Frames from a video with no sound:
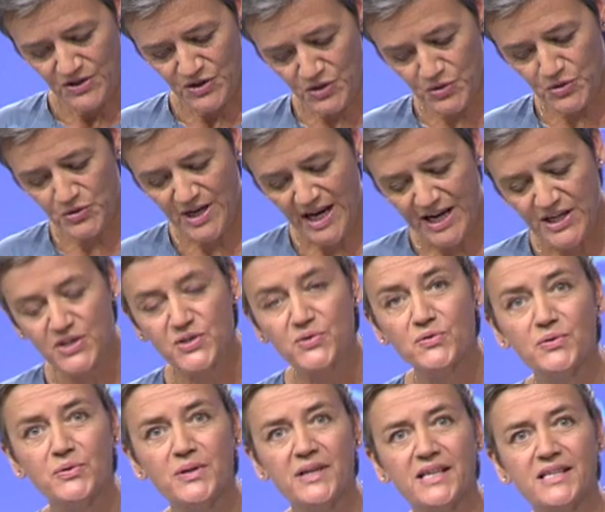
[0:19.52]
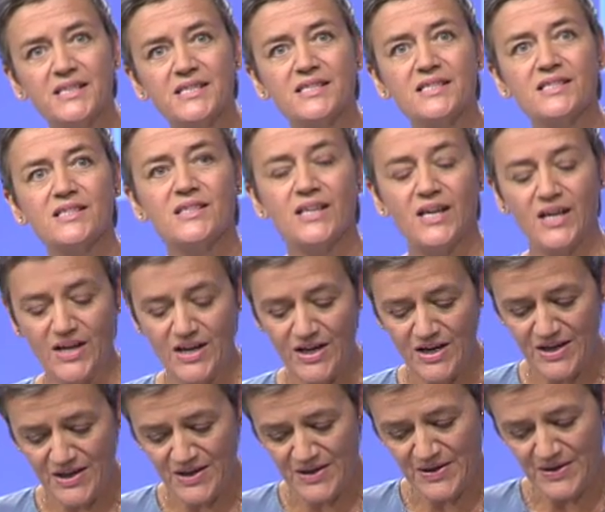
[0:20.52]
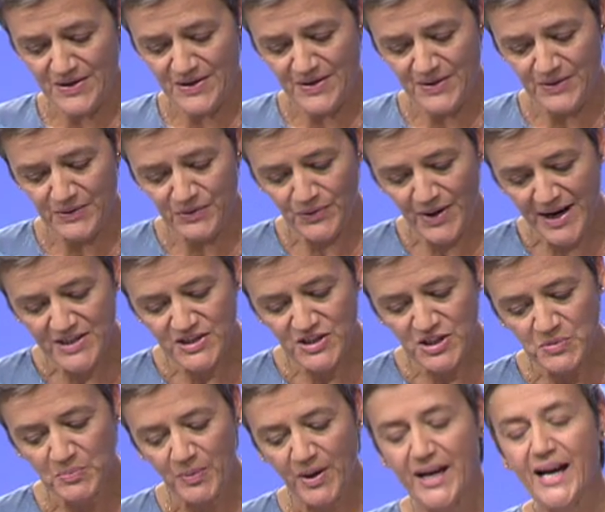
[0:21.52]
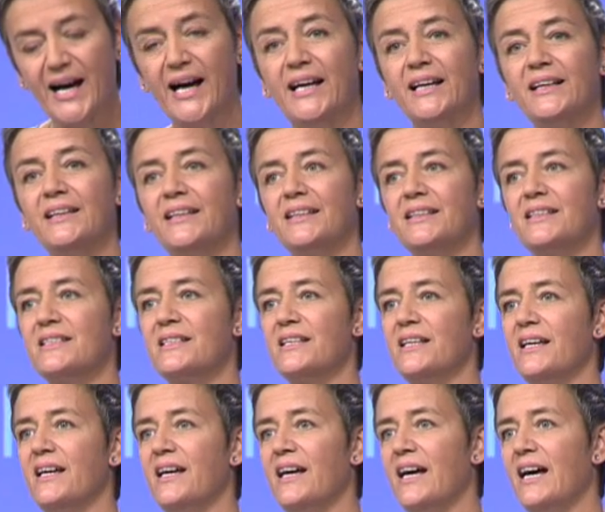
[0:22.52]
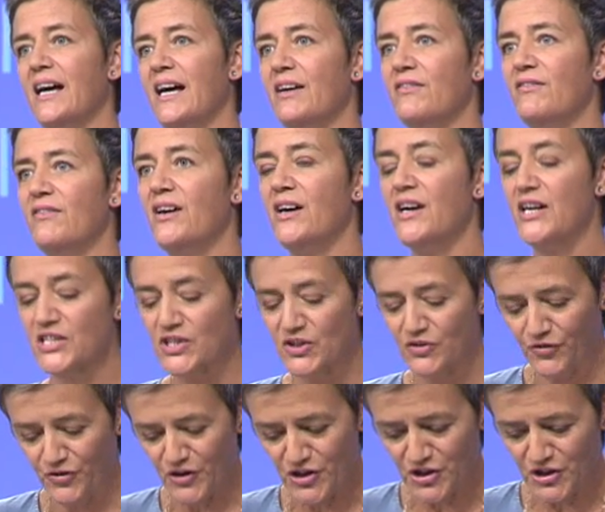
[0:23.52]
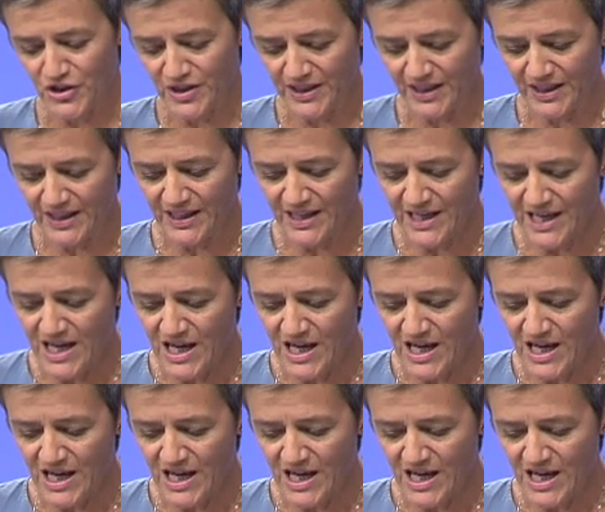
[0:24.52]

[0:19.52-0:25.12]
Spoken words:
Two tax rulings granted by Ireland have artificially